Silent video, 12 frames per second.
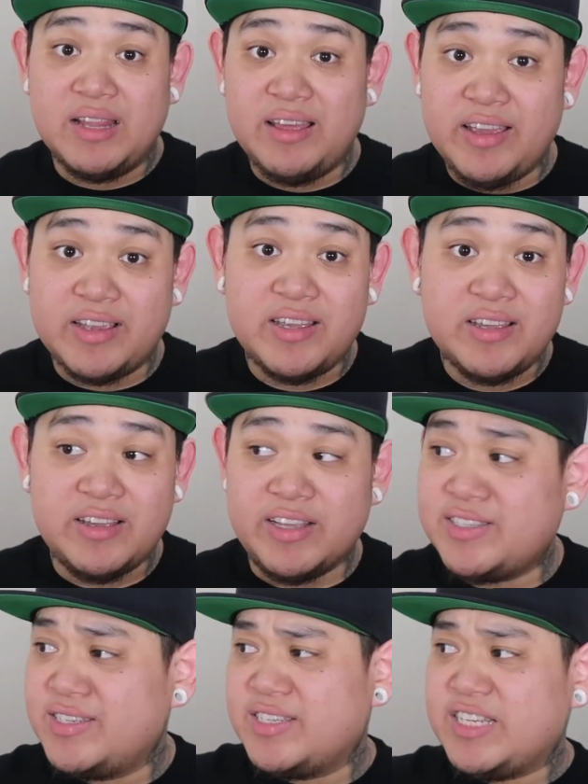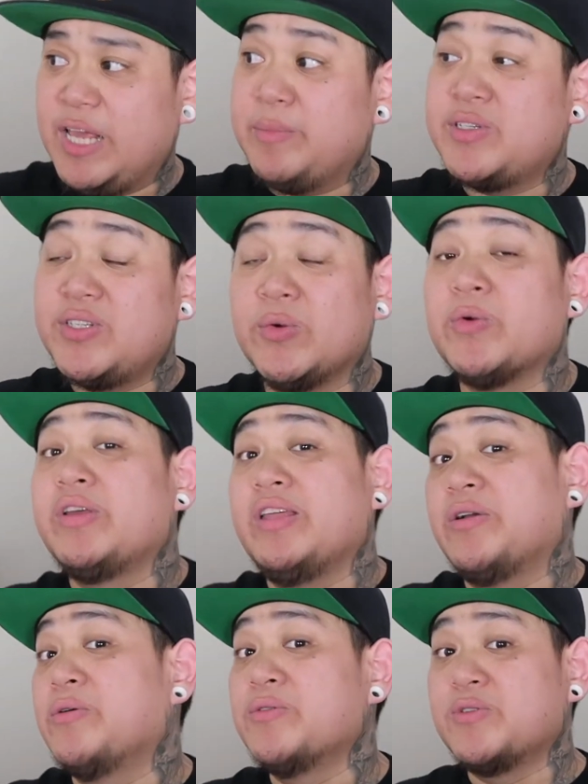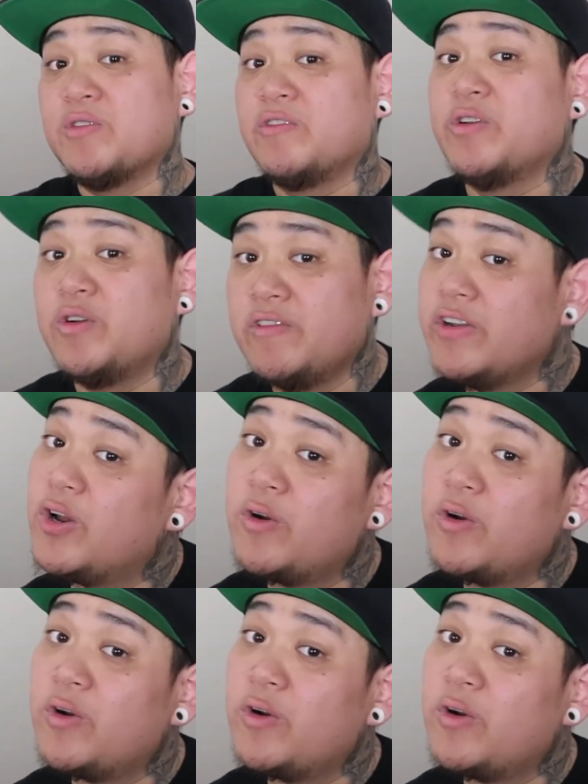like it's the same story that goes over and over and